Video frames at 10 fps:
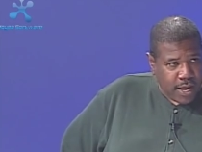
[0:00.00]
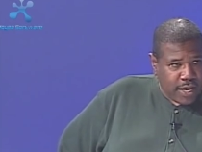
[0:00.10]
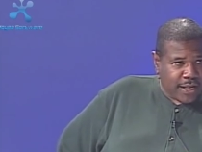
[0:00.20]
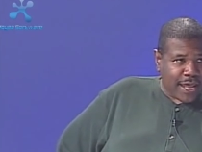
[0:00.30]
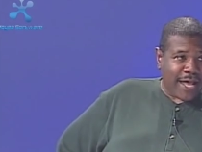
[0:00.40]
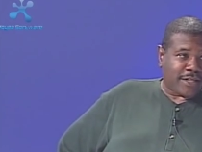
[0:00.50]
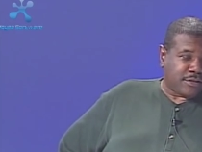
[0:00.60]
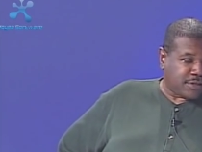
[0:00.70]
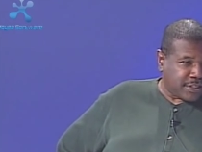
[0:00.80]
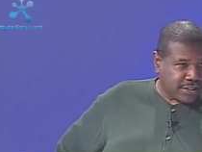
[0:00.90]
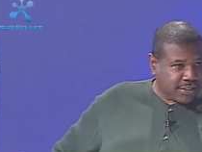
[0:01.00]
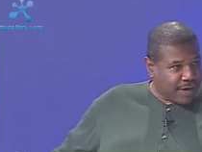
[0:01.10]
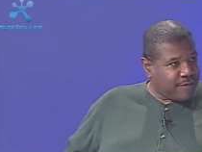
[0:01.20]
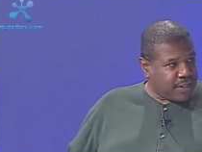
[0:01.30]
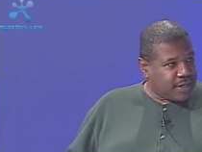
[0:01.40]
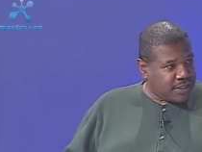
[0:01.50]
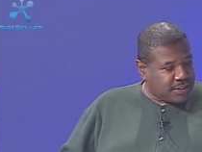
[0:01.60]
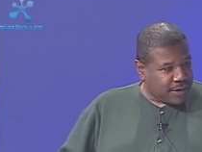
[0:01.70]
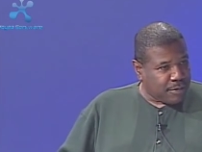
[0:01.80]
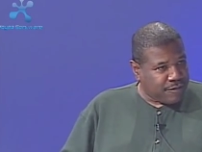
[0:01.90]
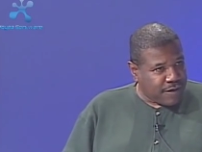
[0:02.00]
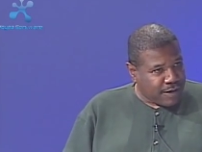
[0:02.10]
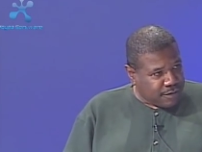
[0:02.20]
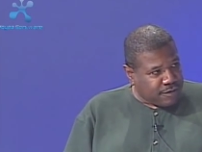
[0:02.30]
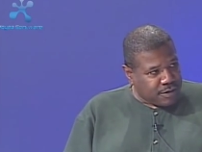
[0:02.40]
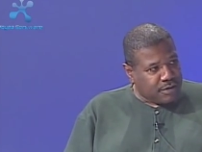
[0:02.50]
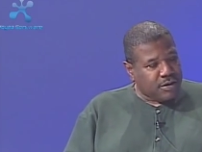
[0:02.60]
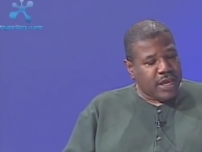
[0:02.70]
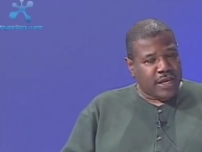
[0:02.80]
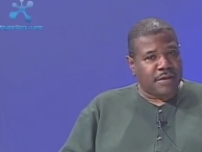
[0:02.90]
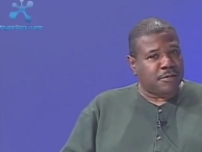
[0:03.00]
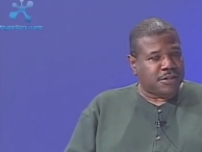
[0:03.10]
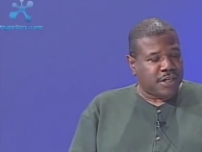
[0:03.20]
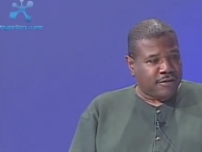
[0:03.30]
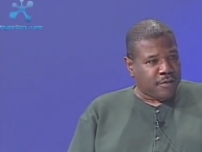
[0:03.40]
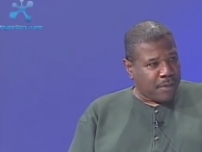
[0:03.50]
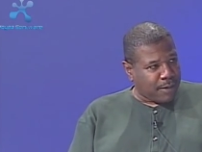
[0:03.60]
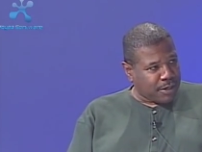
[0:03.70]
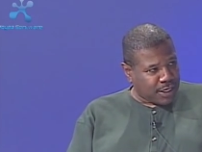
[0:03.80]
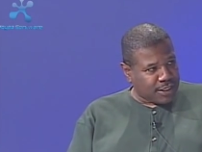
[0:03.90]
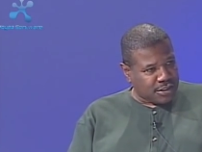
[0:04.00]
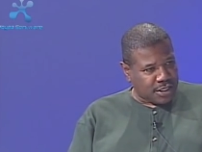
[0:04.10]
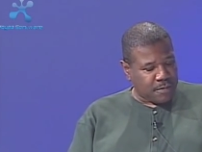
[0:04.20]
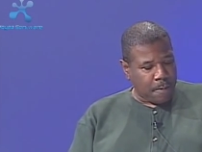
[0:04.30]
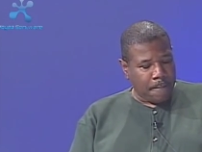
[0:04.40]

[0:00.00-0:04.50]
and that is 70, 75, even 80% of the population.